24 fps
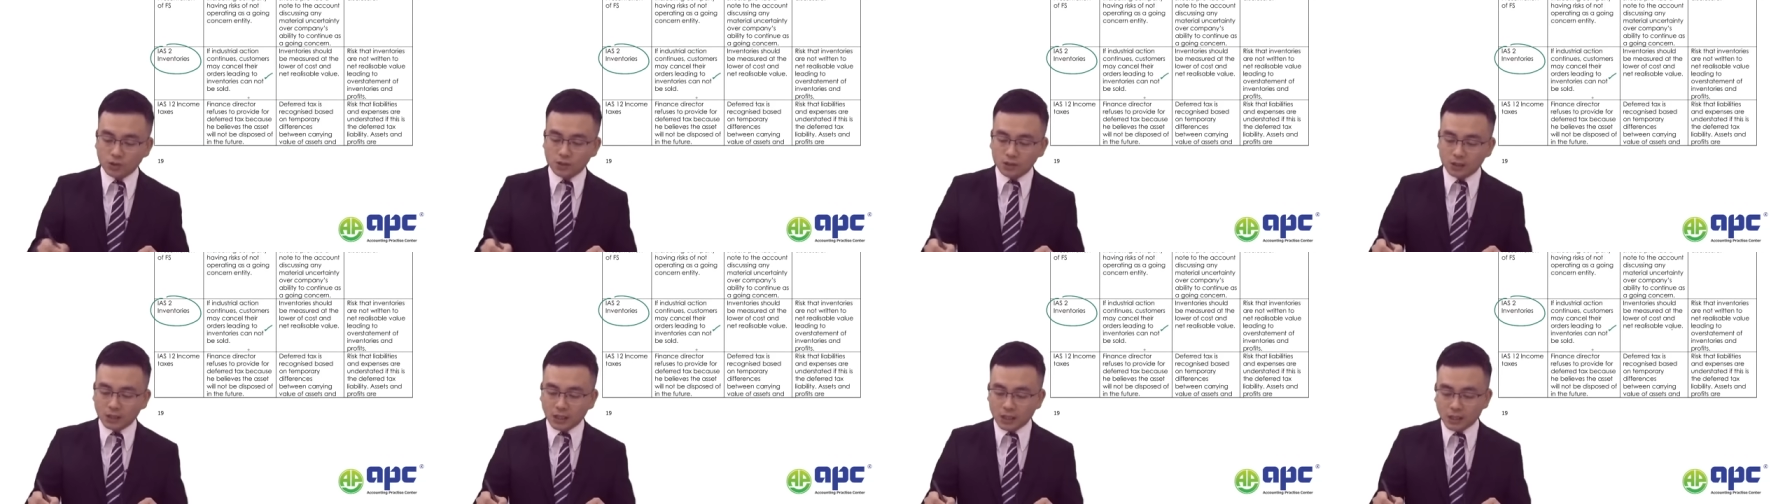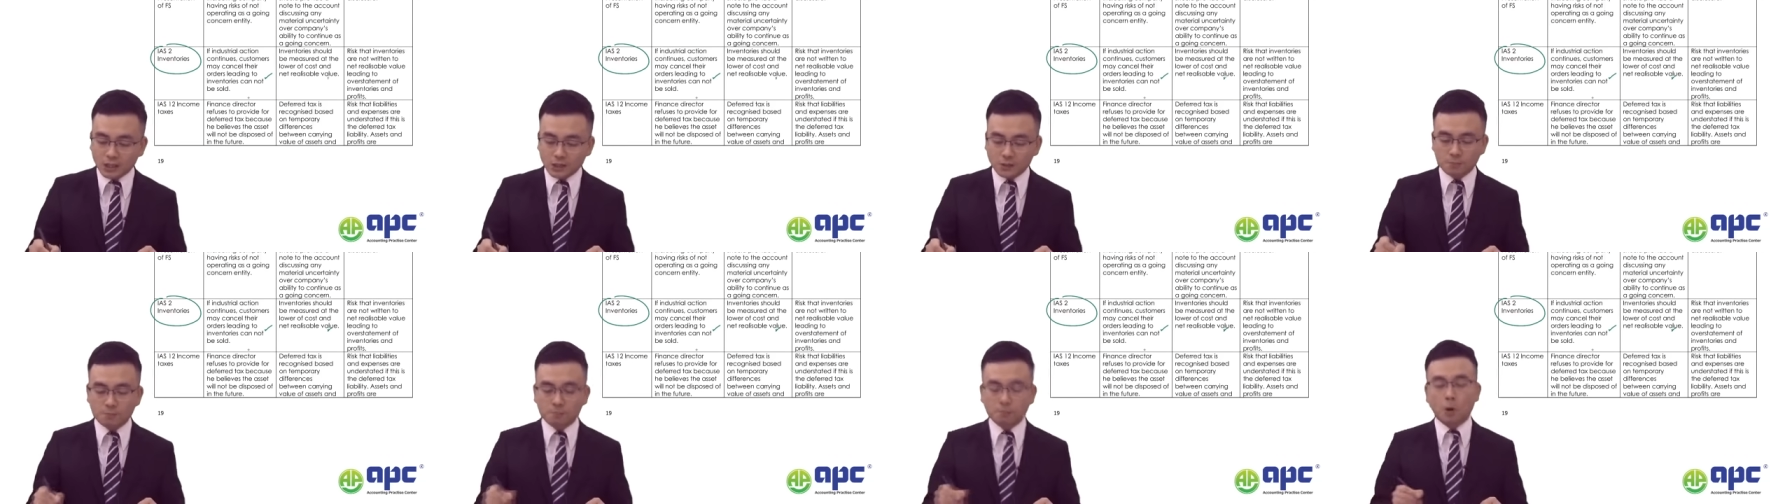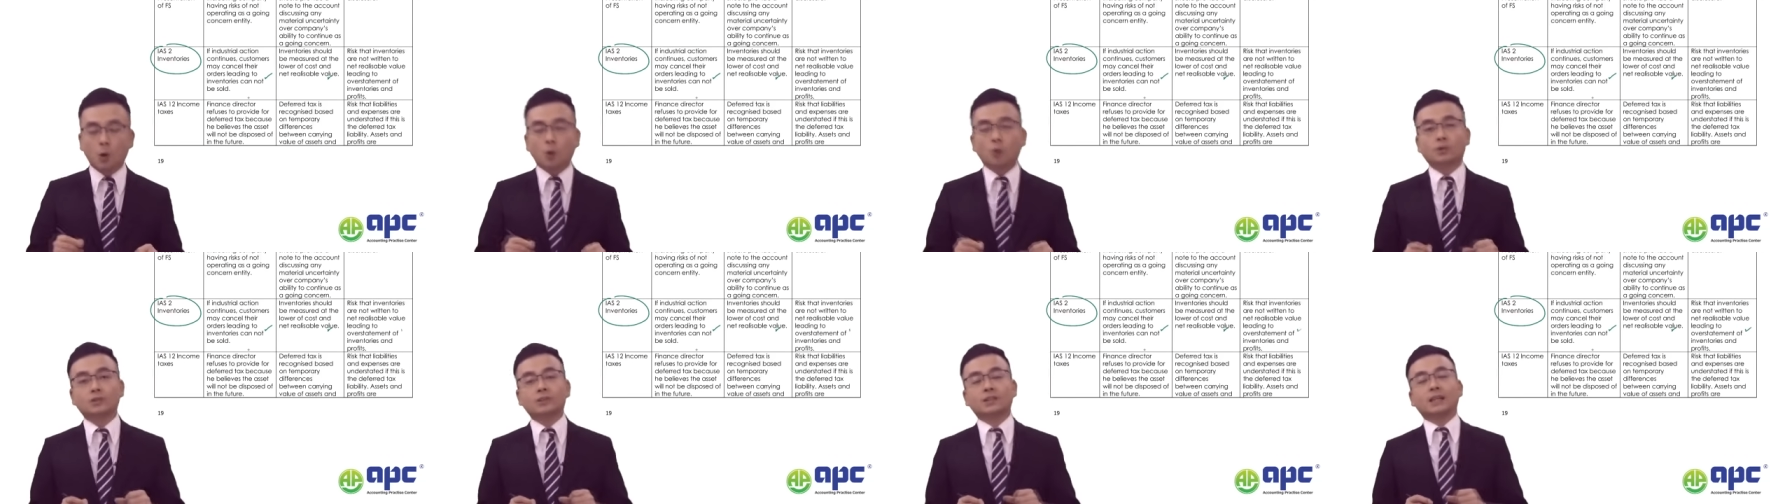these
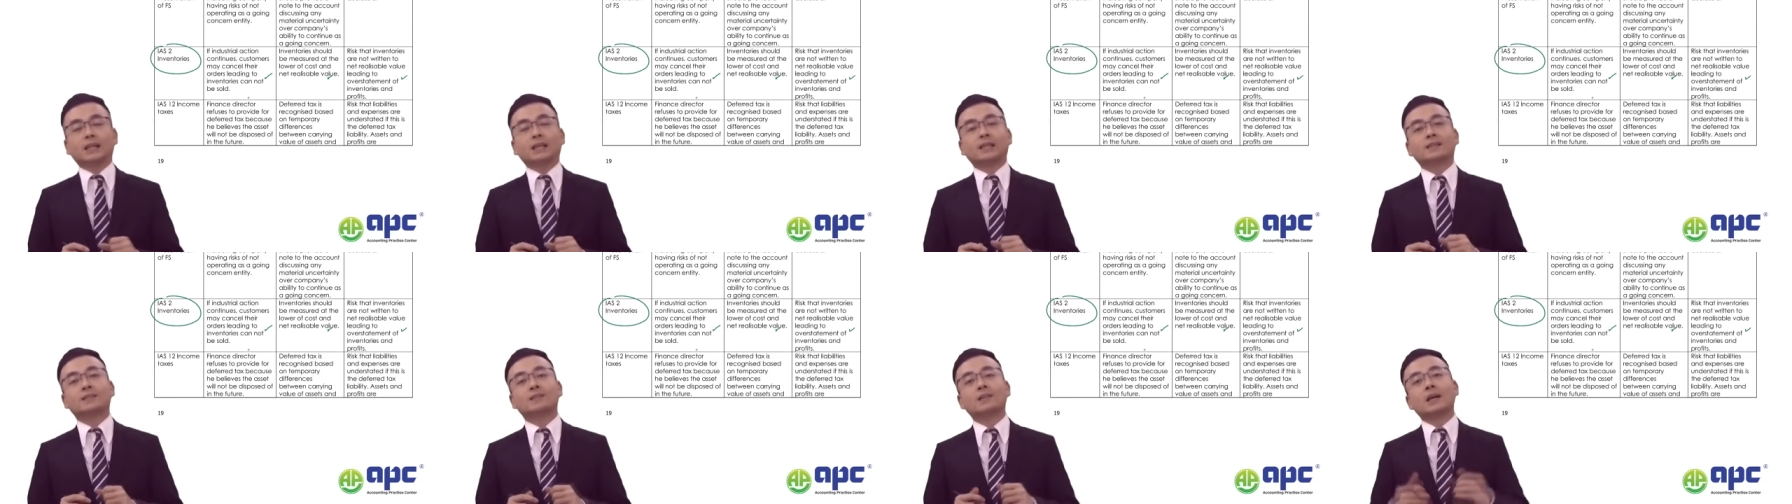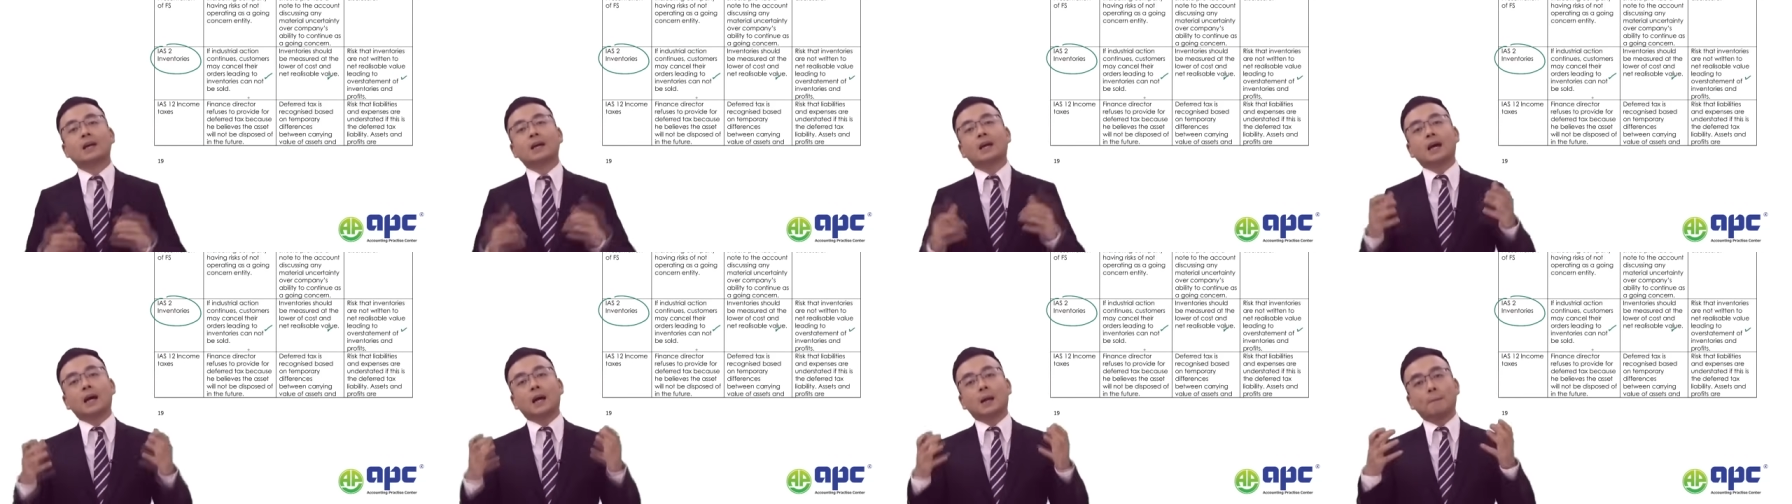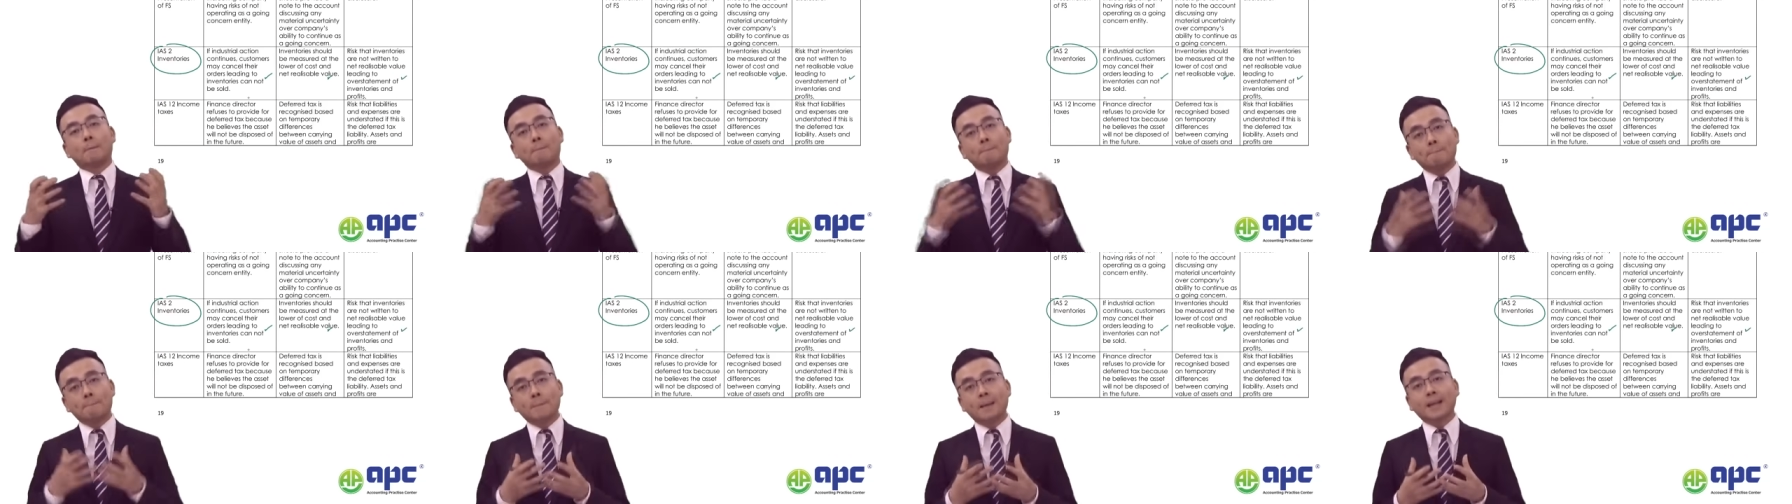boxes
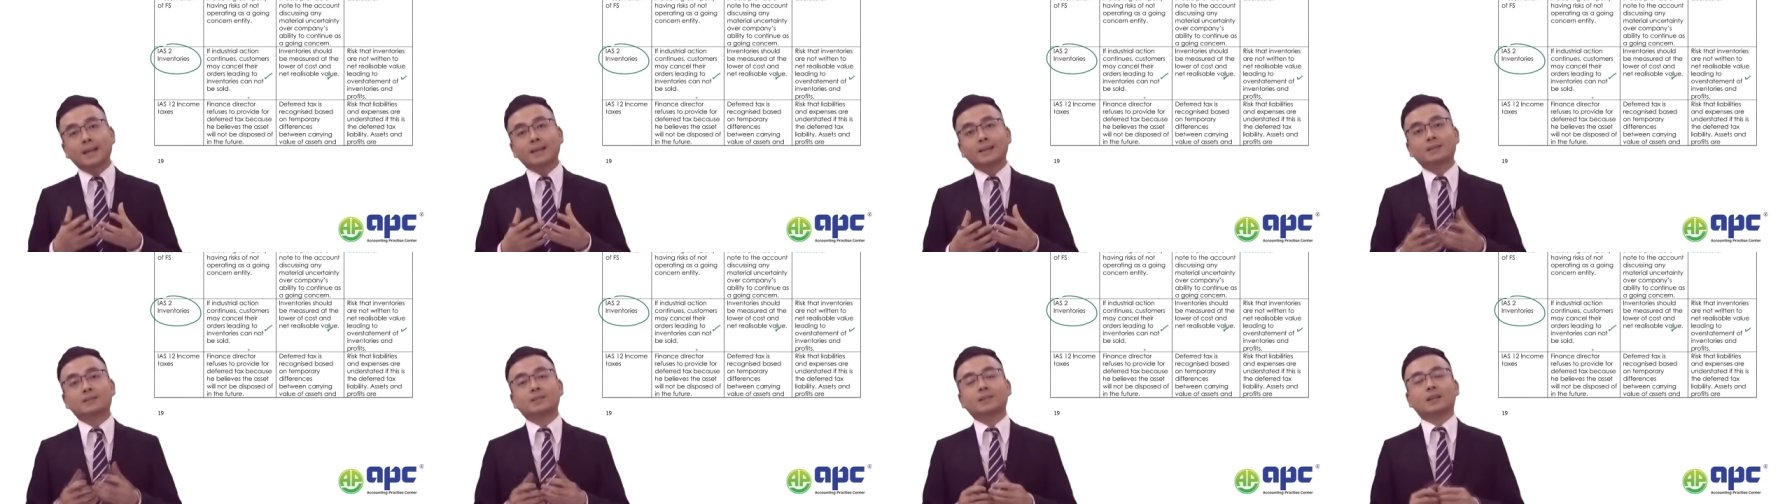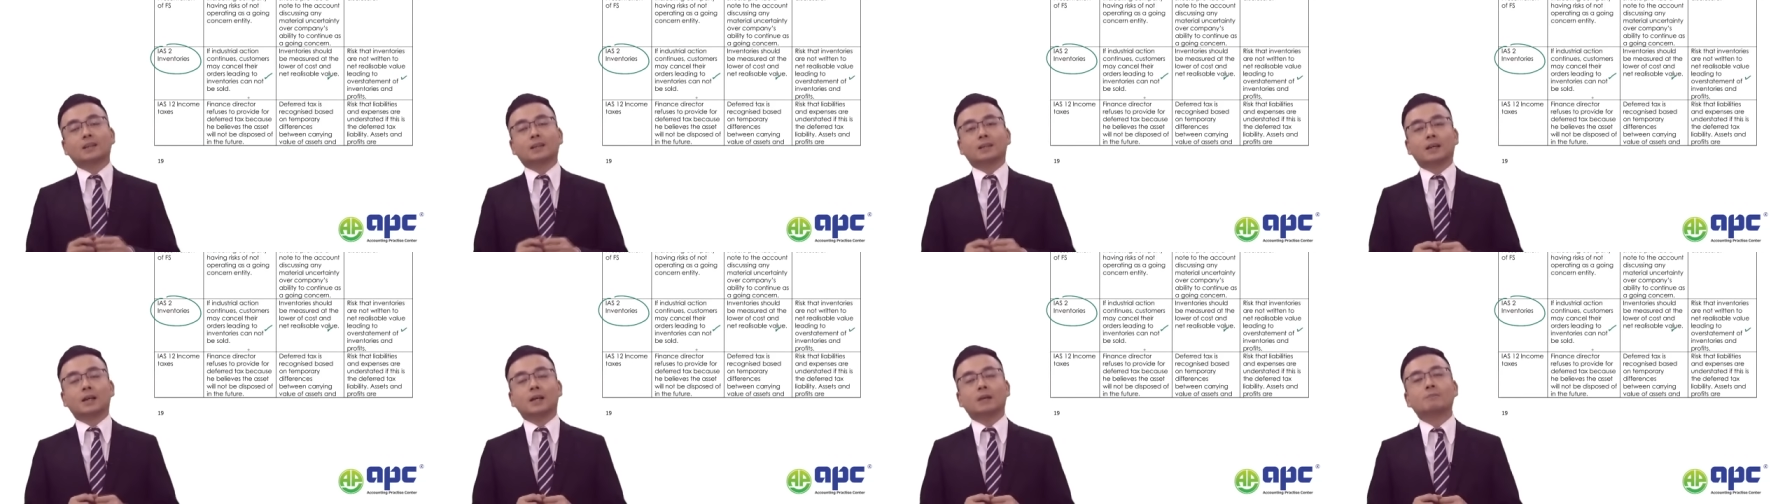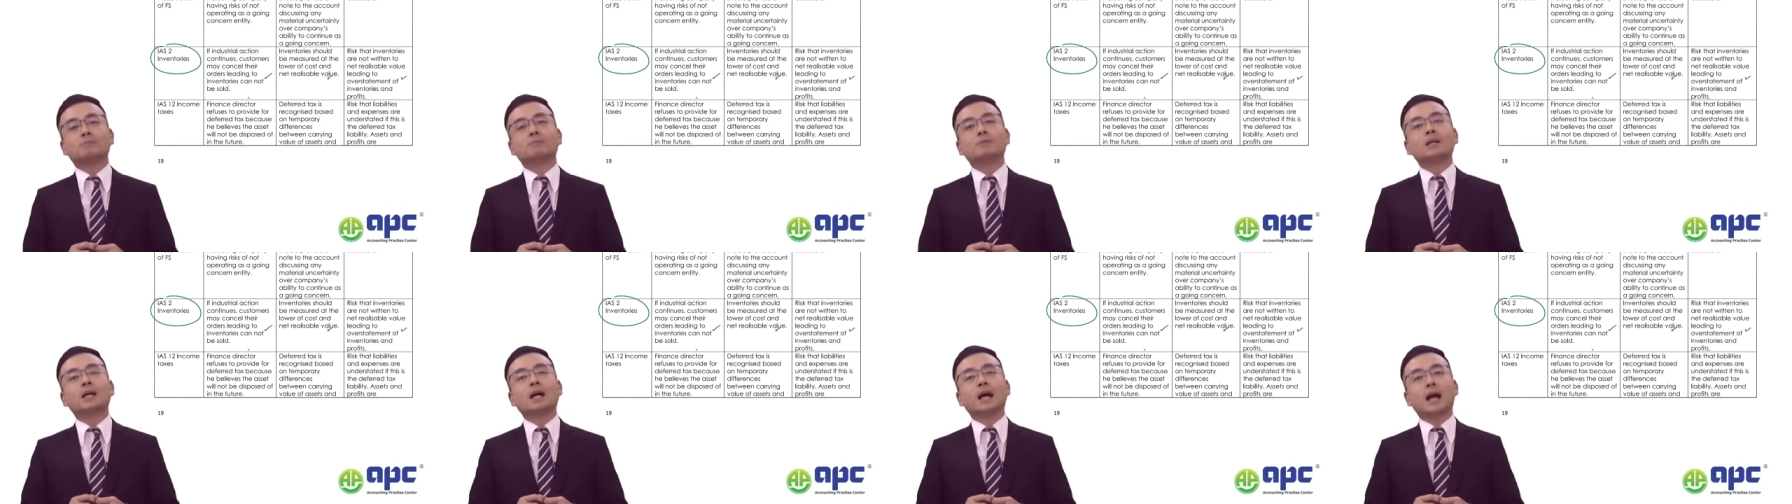and mixing them